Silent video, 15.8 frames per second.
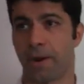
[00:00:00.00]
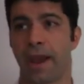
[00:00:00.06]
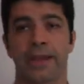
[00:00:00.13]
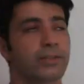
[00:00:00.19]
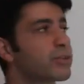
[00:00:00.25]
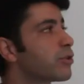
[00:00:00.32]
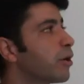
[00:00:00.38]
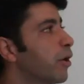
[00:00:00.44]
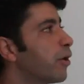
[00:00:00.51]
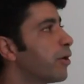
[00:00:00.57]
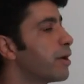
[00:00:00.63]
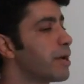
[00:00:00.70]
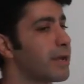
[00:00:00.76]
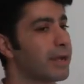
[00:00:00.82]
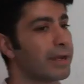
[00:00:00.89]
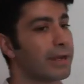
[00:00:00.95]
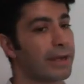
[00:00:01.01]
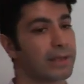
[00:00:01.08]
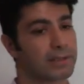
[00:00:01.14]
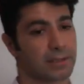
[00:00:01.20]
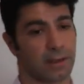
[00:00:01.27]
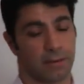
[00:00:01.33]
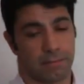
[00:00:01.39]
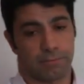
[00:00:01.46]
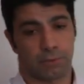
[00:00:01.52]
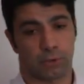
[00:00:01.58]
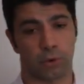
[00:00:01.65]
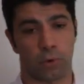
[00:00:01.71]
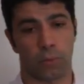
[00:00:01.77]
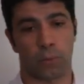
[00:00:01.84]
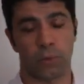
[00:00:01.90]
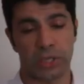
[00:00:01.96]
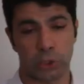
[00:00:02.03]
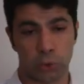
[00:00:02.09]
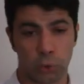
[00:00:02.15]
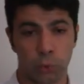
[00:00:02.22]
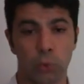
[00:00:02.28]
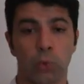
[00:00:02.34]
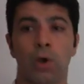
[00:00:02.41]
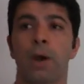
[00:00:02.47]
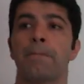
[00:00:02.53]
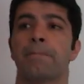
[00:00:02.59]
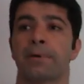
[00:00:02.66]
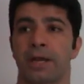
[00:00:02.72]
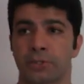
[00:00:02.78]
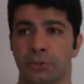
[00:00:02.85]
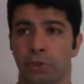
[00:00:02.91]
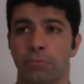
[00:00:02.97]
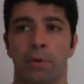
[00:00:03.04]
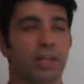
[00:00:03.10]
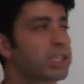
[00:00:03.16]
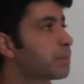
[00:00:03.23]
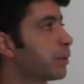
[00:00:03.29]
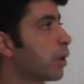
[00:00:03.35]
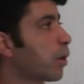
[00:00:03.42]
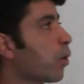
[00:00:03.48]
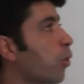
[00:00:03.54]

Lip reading: Right? So we do compress on multiple